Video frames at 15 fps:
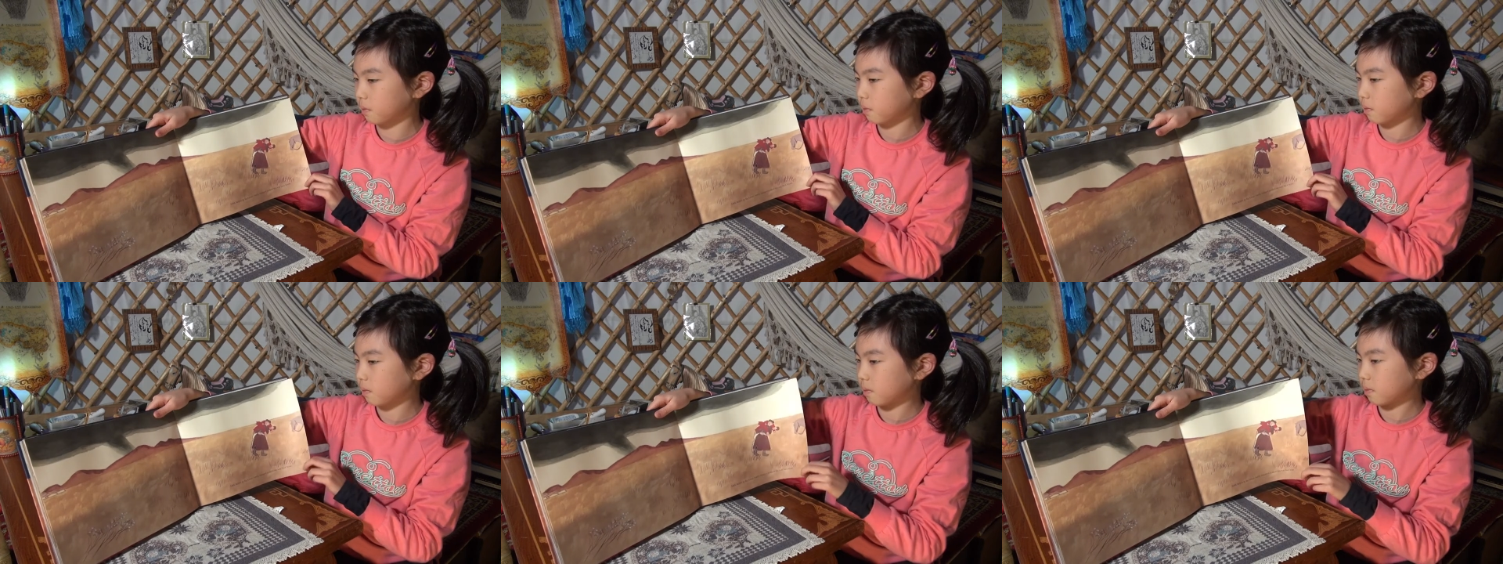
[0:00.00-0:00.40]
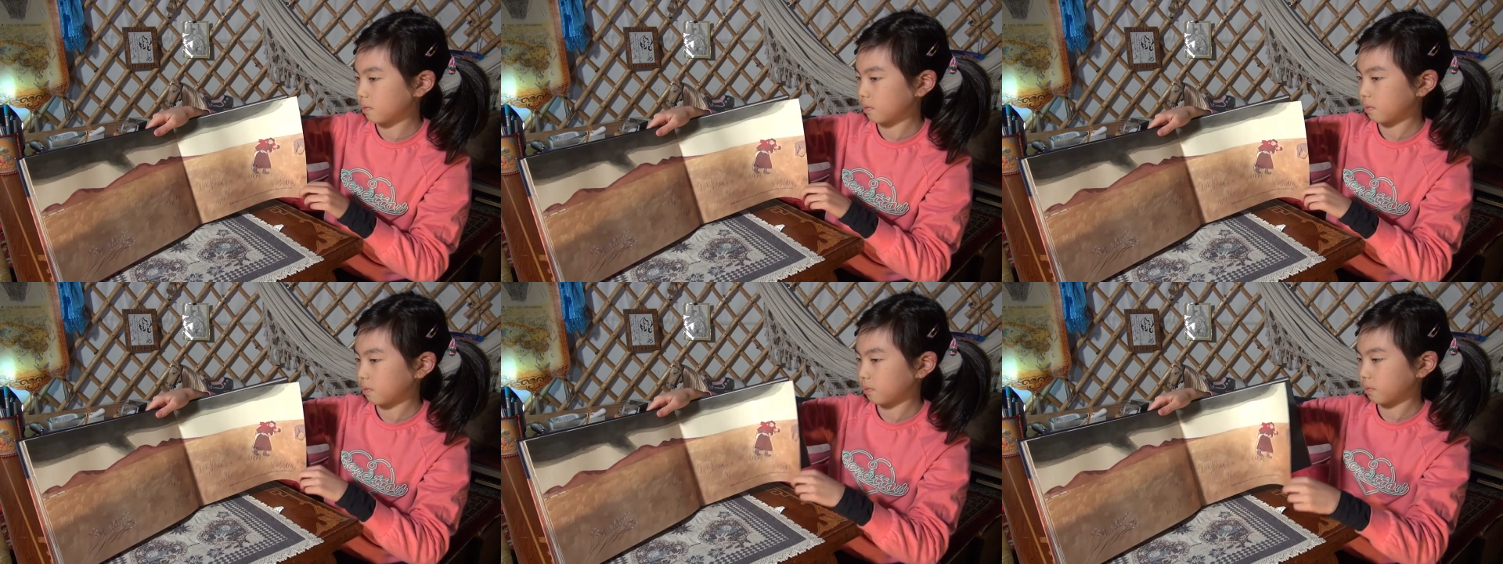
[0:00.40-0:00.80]

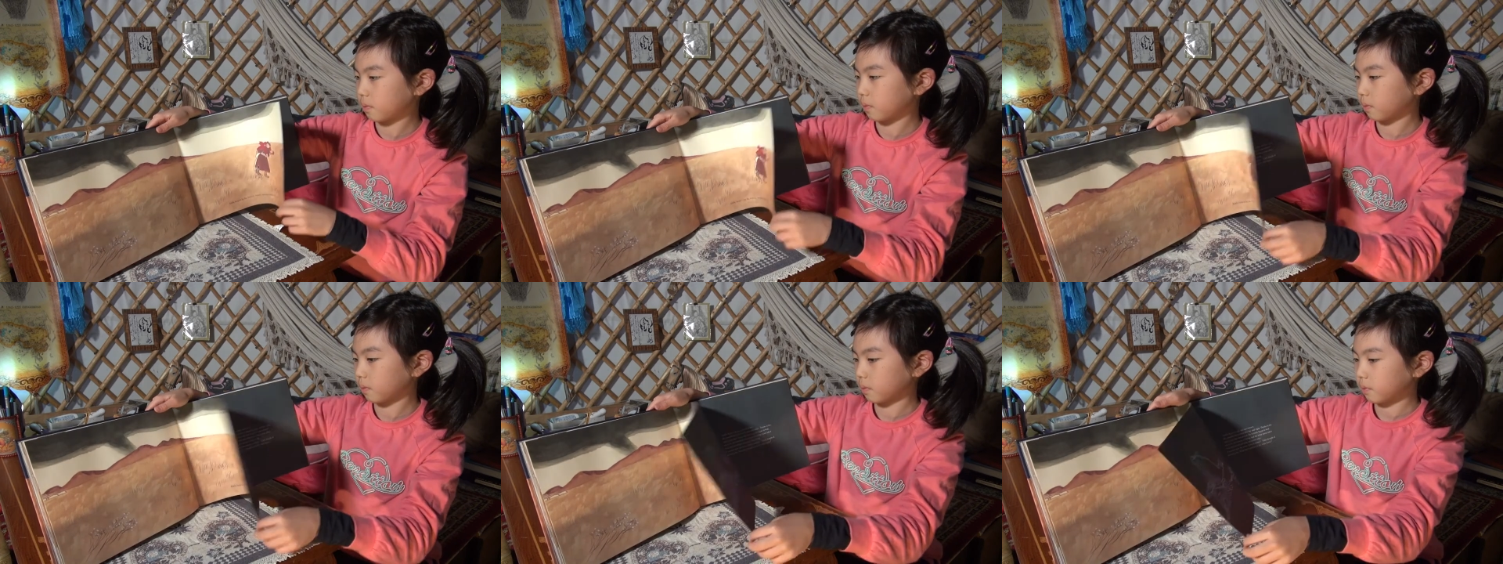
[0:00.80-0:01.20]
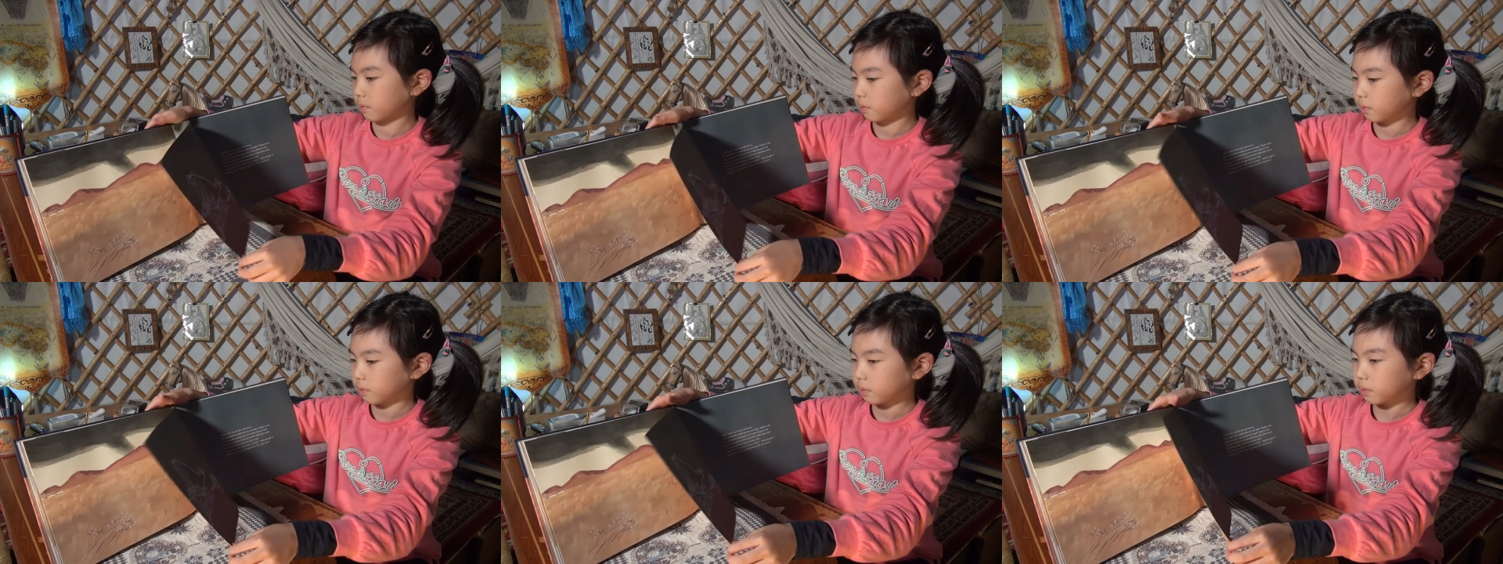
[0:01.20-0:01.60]

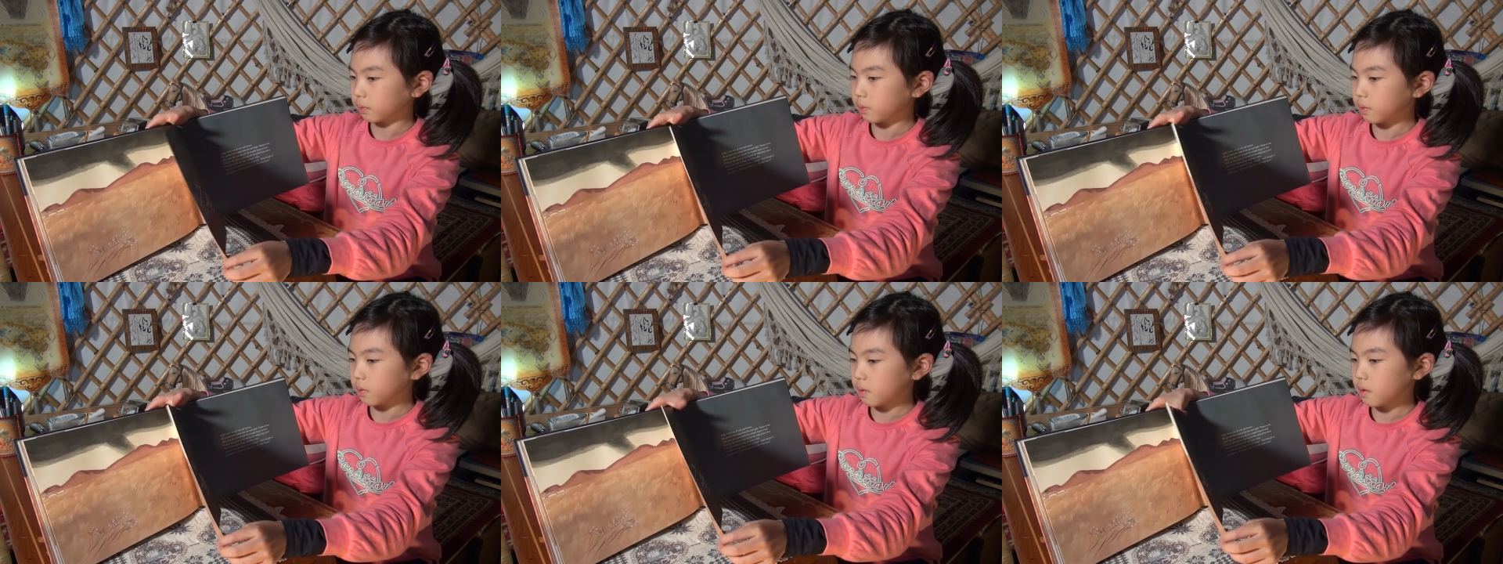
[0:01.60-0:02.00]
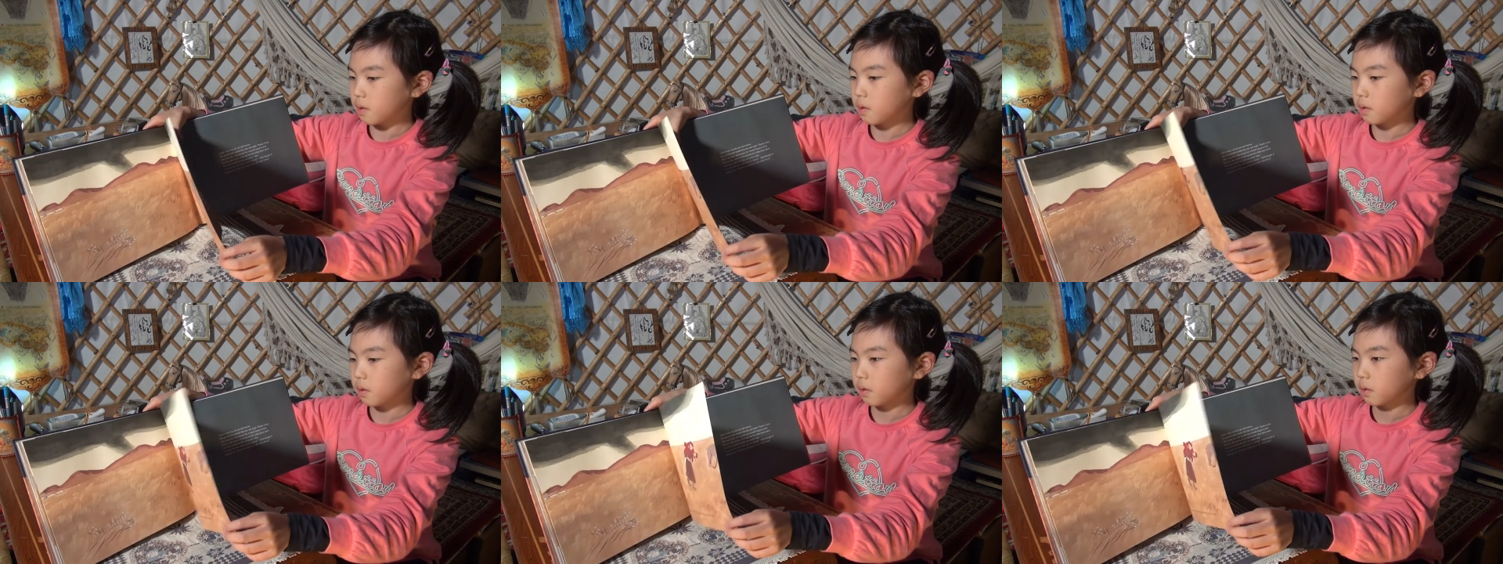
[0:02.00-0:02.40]

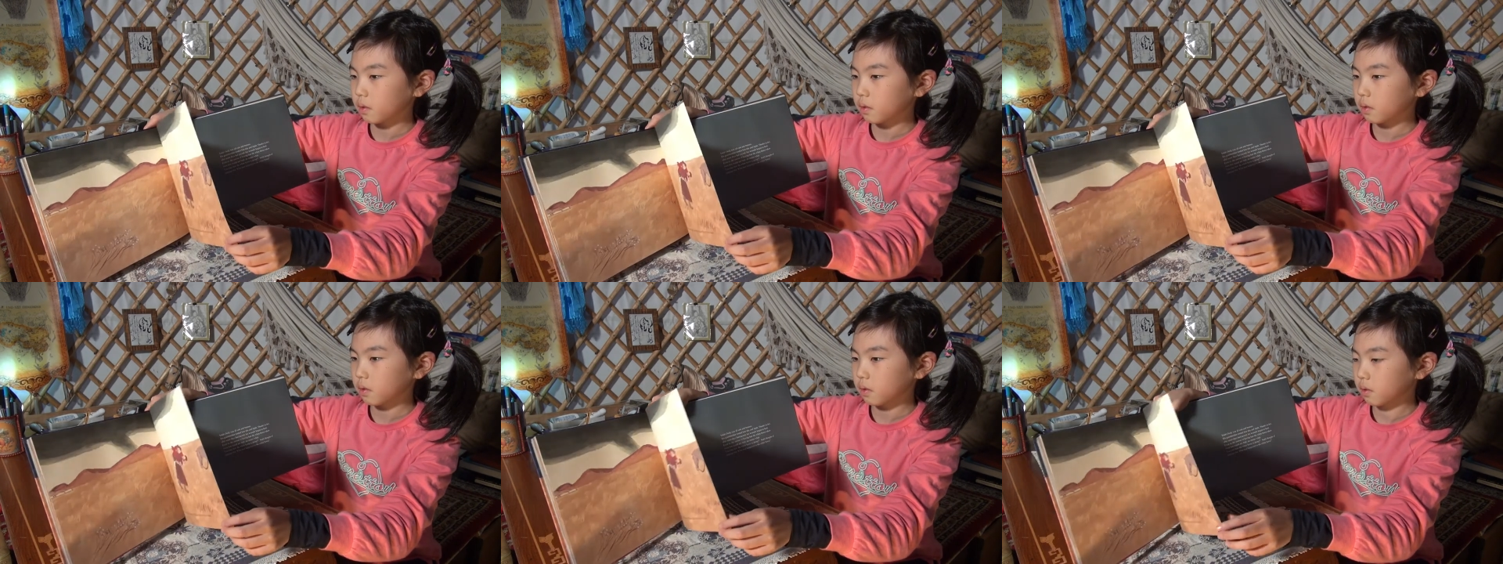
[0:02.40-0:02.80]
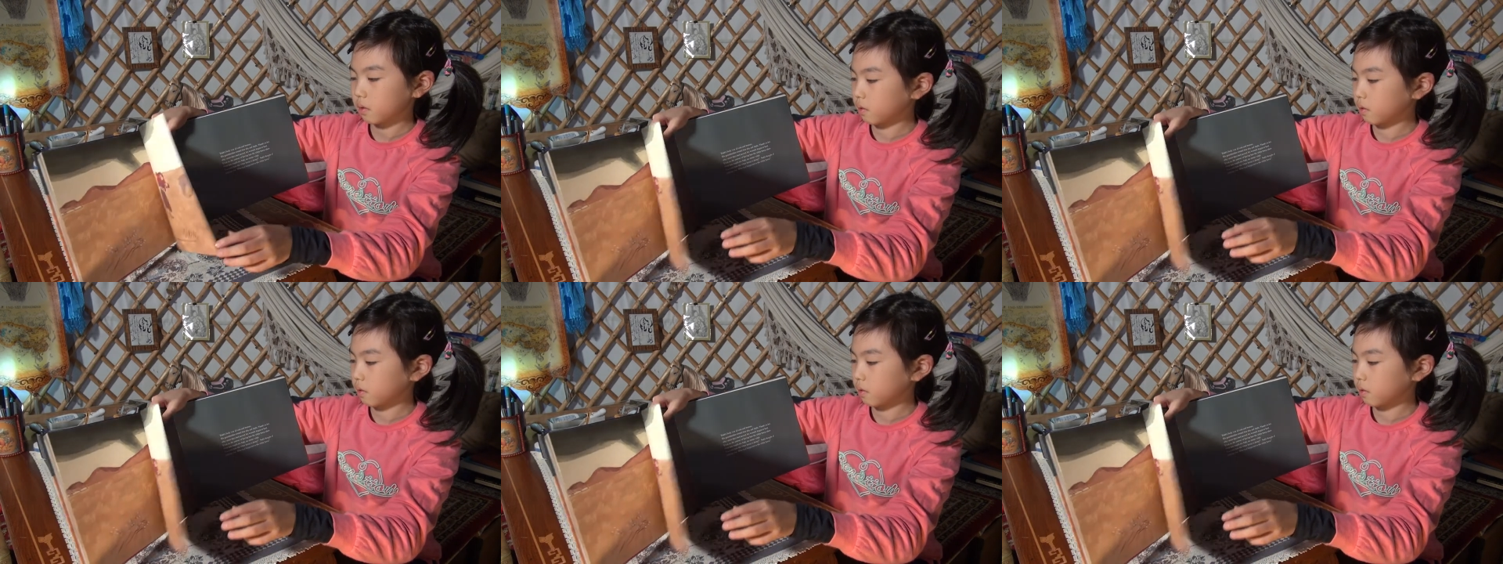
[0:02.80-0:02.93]
Nothing is said.